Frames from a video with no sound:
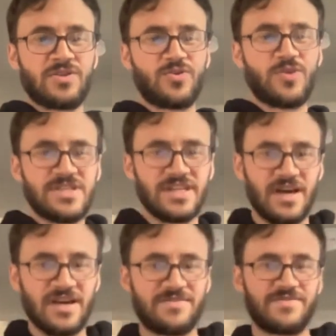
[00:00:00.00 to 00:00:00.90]
The Christian
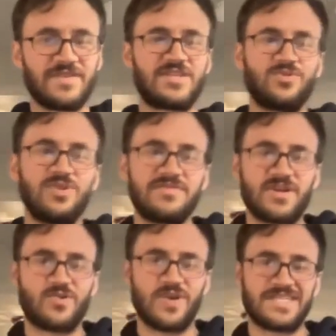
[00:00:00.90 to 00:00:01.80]
life is to live
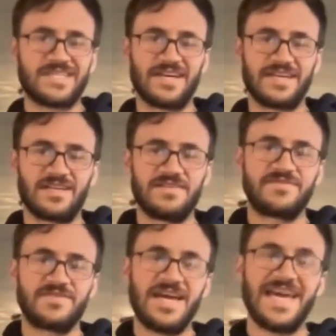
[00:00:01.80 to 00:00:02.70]
a Christ like life,